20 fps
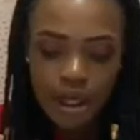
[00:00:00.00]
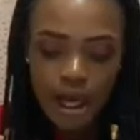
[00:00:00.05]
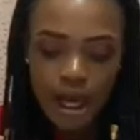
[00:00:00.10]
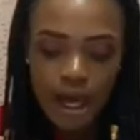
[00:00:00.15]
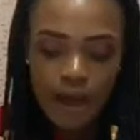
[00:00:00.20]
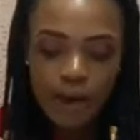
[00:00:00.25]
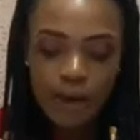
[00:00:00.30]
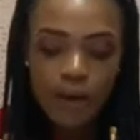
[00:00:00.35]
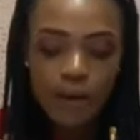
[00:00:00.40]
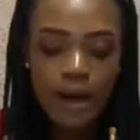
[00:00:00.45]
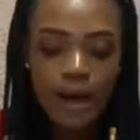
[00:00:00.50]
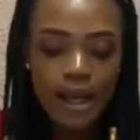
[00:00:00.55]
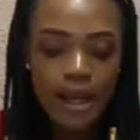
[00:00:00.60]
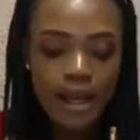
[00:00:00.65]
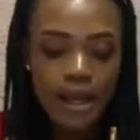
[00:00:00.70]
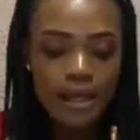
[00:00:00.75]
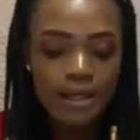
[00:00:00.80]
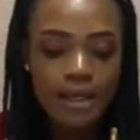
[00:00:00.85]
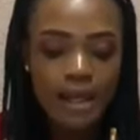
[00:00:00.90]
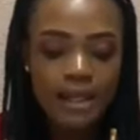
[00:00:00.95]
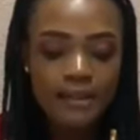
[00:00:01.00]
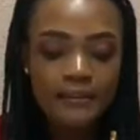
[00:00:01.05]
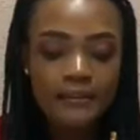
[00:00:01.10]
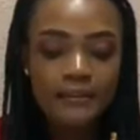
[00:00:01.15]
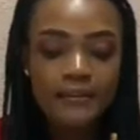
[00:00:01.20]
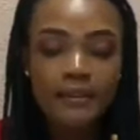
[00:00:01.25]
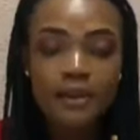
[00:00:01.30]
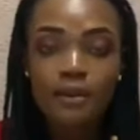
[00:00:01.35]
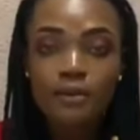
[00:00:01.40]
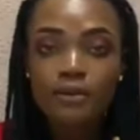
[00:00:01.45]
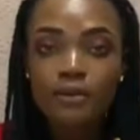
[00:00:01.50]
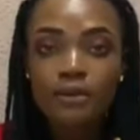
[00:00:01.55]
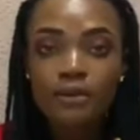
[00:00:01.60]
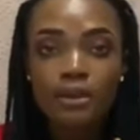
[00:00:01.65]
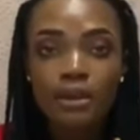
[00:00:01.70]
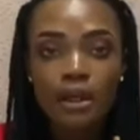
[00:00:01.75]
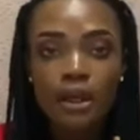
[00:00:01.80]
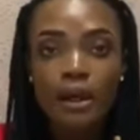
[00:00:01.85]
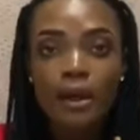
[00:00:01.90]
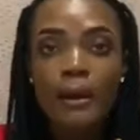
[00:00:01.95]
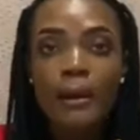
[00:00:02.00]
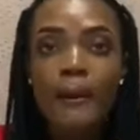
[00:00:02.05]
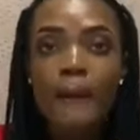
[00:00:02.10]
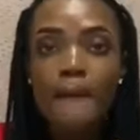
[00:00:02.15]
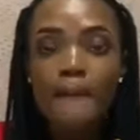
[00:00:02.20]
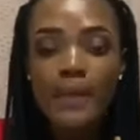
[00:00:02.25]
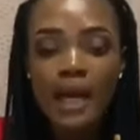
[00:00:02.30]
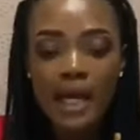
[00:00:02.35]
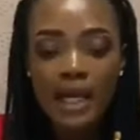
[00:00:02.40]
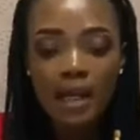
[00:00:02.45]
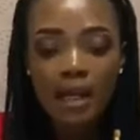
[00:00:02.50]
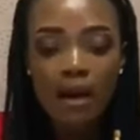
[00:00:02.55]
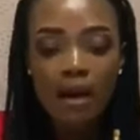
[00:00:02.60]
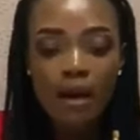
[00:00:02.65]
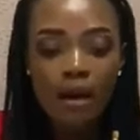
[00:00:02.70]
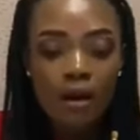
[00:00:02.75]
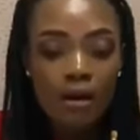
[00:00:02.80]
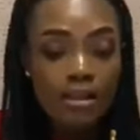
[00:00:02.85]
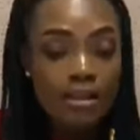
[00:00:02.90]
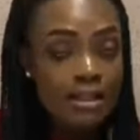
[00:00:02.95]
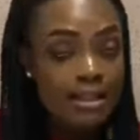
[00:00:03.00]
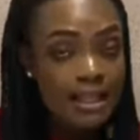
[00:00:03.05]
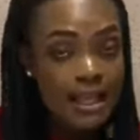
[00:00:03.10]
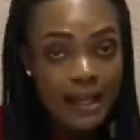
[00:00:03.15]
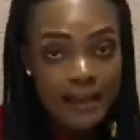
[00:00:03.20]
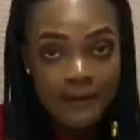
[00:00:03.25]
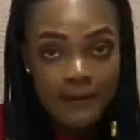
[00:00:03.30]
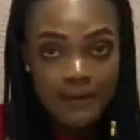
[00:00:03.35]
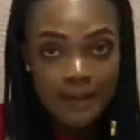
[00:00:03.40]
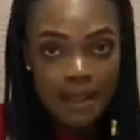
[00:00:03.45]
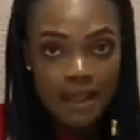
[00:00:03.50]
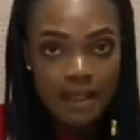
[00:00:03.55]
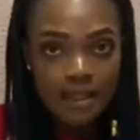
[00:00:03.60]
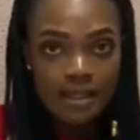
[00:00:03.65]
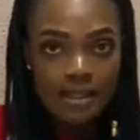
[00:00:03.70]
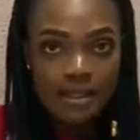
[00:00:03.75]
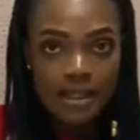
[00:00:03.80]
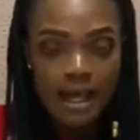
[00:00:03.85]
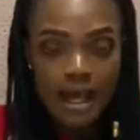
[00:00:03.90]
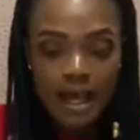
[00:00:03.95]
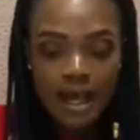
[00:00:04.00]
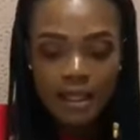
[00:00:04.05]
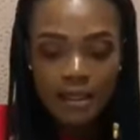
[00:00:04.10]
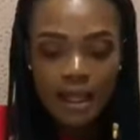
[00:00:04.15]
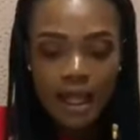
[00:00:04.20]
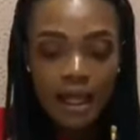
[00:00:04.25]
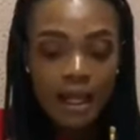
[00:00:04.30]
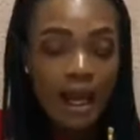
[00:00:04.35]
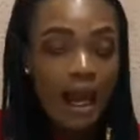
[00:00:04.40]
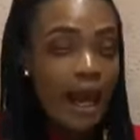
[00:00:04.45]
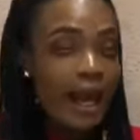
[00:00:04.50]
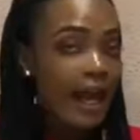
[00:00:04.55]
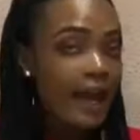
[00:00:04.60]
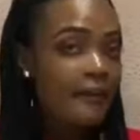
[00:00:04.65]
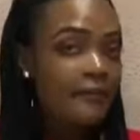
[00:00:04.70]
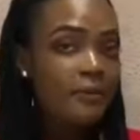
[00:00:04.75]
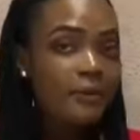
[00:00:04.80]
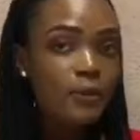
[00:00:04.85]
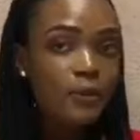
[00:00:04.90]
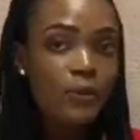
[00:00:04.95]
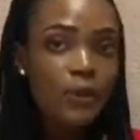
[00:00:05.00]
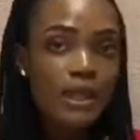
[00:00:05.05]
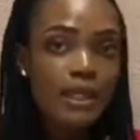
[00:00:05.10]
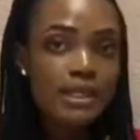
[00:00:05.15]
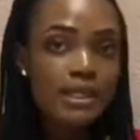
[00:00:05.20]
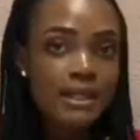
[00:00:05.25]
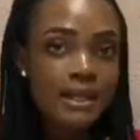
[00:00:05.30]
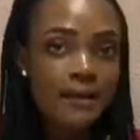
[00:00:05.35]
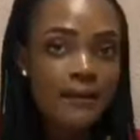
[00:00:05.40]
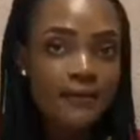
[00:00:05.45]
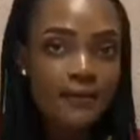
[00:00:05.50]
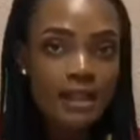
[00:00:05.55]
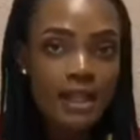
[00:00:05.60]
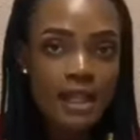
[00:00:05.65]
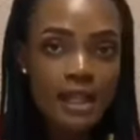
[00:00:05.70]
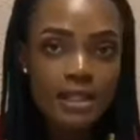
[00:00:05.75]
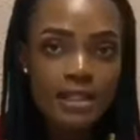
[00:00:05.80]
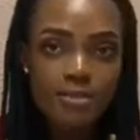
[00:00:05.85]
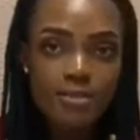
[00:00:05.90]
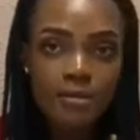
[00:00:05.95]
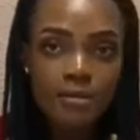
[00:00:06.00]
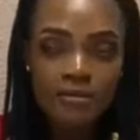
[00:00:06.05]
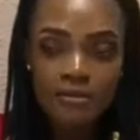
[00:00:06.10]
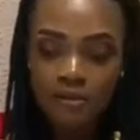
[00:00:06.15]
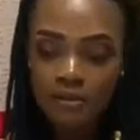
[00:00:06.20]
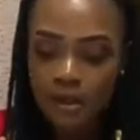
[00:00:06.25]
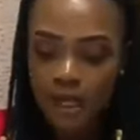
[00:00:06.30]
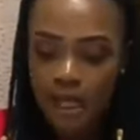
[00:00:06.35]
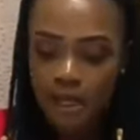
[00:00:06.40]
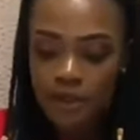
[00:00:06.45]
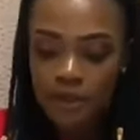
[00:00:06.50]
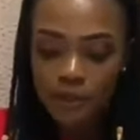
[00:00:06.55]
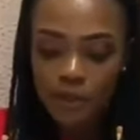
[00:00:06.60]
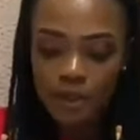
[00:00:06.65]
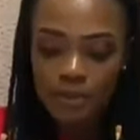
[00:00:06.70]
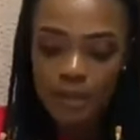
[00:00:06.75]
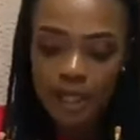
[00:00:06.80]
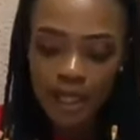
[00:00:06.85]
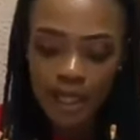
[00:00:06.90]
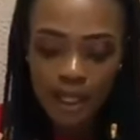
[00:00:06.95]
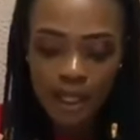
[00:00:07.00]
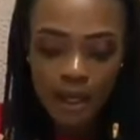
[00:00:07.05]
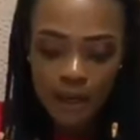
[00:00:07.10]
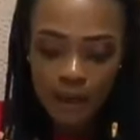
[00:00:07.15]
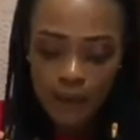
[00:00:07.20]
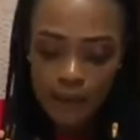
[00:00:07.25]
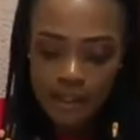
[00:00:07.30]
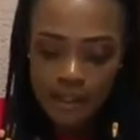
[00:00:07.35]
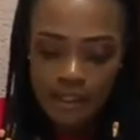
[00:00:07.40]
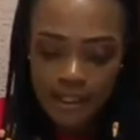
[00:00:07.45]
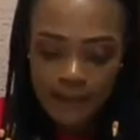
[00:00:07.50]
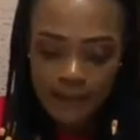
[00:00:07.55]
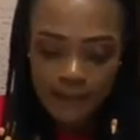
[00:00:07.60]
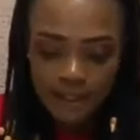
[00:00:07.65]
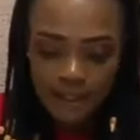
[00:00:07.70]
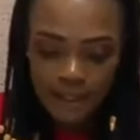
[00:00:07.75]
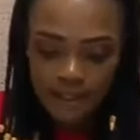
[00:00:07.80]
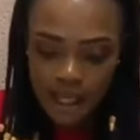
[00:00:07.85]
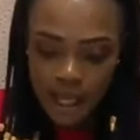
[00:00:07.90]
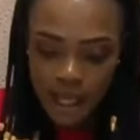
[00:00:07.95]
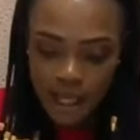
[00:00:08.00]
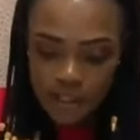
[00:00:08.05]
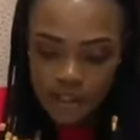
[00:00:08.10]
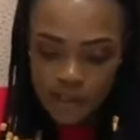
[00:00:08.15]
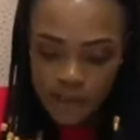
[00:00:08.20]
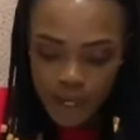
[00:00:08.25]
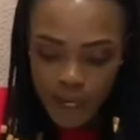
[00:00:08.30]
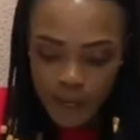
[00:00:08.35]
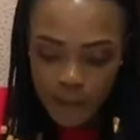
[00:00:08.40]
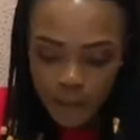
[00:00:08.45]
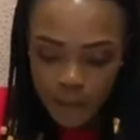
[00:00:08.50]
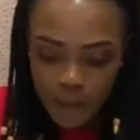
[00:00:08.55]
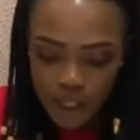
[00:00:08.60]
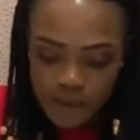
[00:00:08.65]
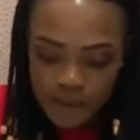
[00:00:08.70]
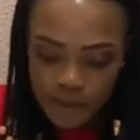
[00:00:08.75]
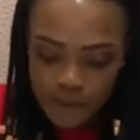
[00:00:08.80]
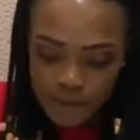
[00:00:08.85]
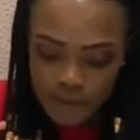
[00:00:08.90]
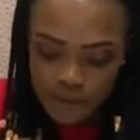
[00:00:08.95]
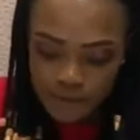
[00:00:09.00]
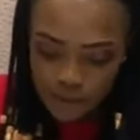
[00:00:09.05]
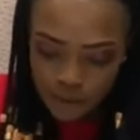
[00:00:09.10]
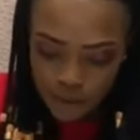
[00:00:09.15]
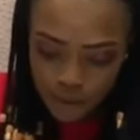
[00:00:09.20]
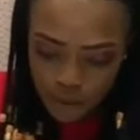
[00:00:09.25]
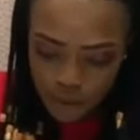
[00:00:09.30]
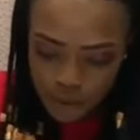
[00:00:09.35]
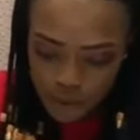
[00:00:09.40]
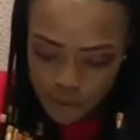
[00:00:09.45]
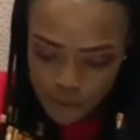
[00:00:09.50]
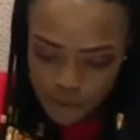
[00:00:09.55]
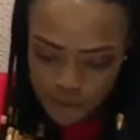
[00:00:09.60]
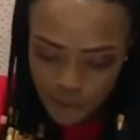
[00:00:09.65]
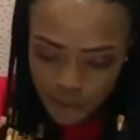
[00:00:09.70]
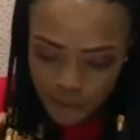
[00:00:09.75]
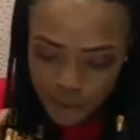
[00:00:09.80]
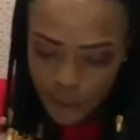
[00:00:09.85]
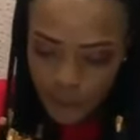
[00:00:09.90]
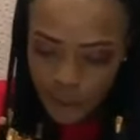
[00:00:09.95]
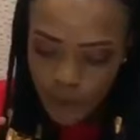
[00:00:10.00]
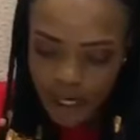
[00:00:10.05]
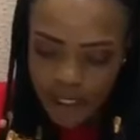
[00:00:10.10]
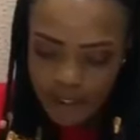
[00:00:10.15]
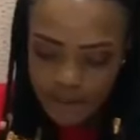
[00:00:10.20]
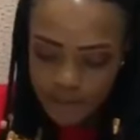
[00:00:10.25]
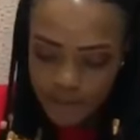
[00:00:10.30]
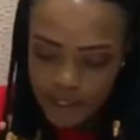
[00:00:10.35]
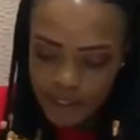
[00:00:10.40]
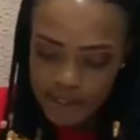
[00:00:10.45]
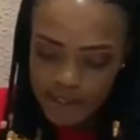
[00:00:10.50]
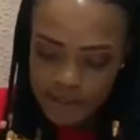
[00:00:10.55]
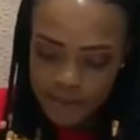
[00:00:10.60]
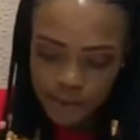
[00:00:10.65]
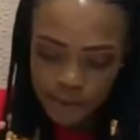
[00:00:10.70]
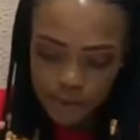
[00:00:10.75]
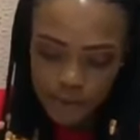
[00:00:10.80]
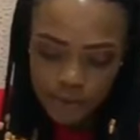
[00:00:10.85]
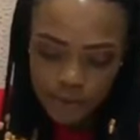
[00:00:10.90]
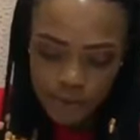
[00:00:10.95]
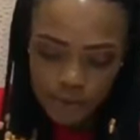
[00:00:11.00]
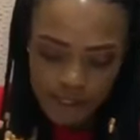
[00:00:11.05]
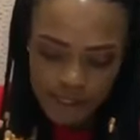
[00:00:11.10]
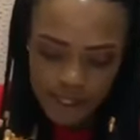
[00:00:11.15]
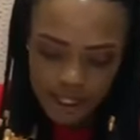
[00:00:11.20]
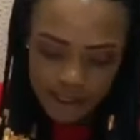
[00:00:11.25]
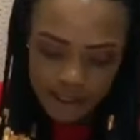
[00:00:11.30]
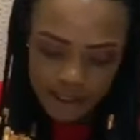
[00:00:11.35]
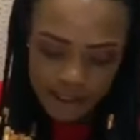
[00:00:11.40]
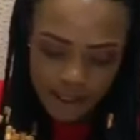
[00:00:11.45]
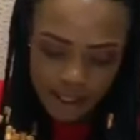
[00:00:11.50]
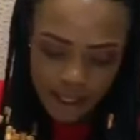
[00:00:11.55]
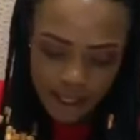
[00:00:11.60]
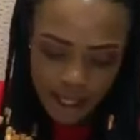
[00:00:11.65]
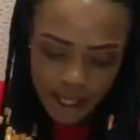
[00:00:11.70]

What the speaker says: I'll go ahead and fill my safe days, and I have 3 safe days before entering my unsafe days. So I'm going to use the white beads to represent